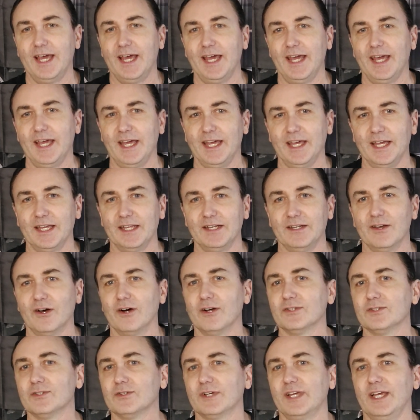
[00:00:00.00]
and
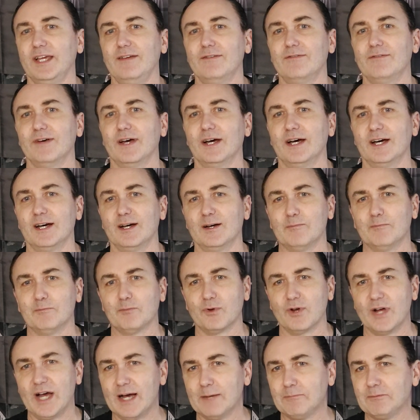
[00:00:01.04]
also gave uh,
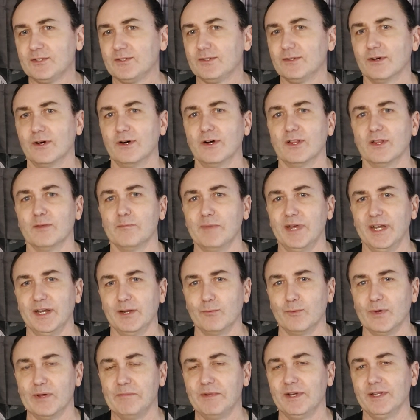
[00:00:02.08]
props to all the men
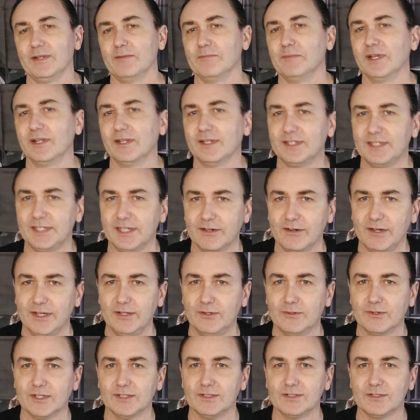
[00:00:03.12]
and women in the military
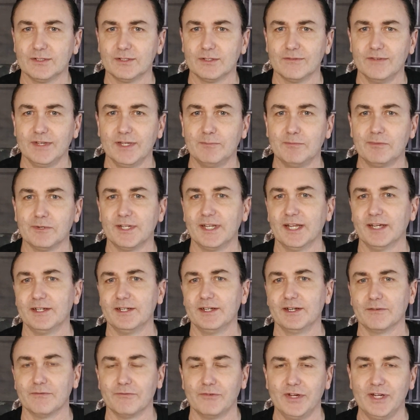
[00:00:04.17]
who are serving,
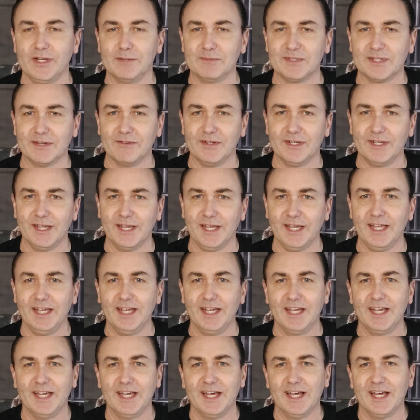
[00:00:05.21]
protecting our freedoms every day.
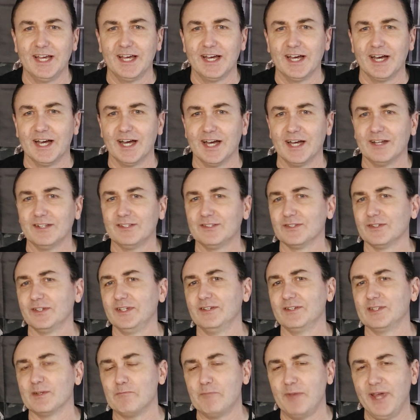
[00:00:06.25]
Uh, so he
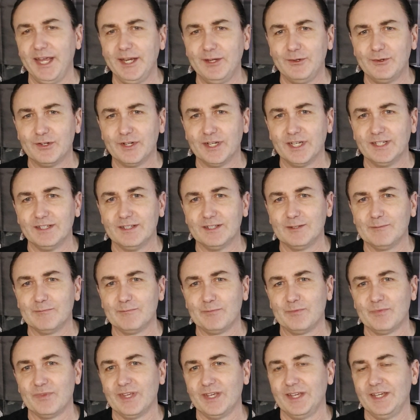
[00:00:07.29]
was a patriot.
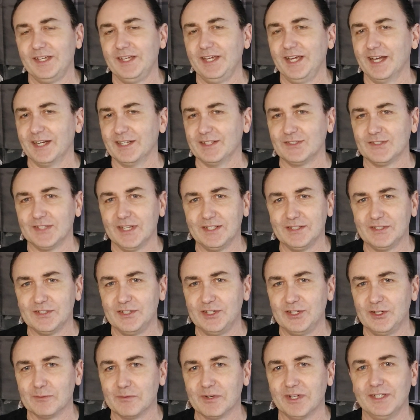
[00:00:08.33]
He had a sense of
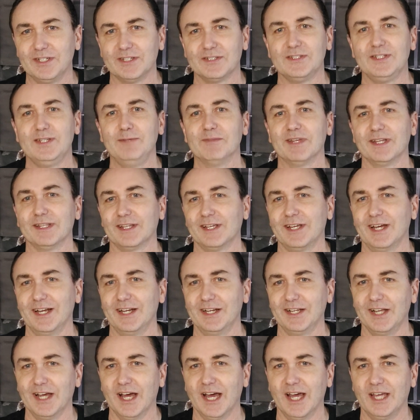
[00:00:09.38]
humor. He just seemed like the kind
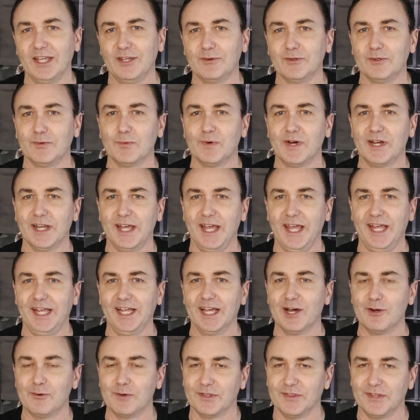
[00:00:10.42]
of guy you would want to hang
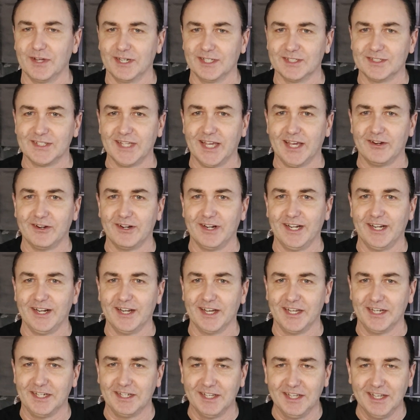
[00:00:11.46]
out with on a Saturday
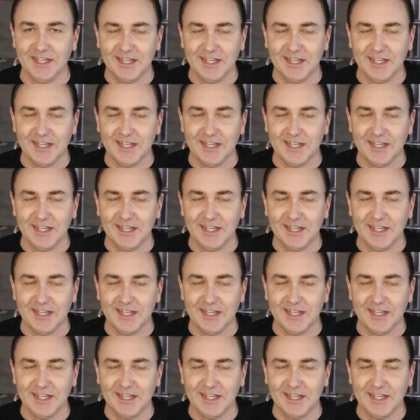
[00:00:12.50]
night.